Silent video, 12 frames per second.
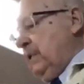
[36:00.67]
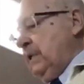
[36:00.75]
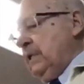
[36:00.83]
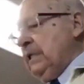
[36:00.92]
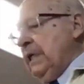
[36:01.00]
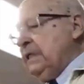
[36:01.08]

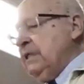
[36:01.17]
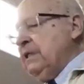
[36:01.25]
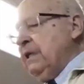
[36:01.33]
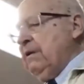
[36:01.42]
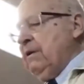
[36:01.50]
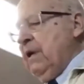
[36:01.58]
says, as
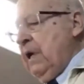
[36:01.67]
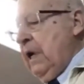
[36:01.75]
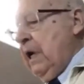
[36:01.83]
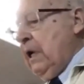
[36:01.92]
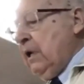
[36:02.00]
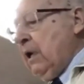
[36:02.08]
he
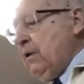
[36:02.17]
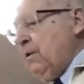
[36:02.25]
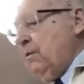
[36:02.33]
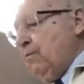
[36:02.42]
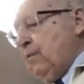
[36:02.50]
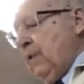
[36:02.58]

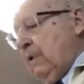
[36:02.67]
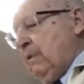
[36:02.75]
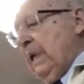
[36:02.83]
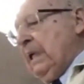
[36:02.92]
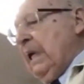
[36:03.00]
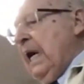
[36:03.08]

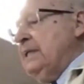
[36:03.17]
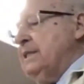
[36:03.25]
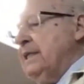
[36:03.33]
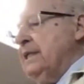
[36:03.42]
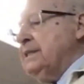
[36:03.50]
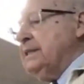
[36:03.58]
realized
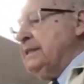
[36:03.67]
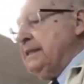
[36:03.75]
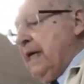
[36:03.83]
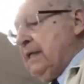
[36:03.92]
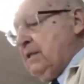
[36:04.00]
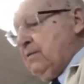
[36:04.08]
this, that's
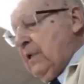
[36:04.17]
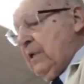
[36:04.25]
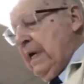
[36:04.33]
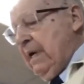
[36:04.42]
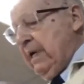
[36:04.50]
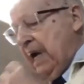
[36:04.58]
that's
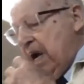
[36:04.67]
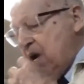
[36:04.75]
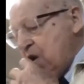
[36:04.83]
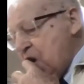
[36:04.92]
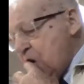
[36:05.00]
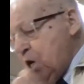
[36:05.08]
way he
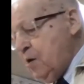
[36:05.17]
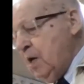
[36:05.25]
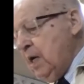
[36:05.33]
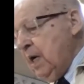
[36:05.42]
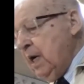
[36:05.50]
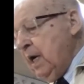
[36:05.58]
came to,
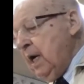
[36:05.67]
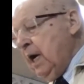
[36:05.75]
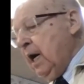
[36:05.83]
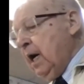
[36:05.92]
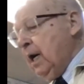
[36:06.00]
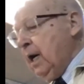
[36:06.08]

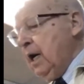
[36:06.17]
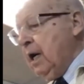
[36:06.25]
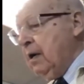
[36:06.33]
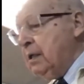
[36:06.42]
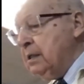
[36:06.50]
uh,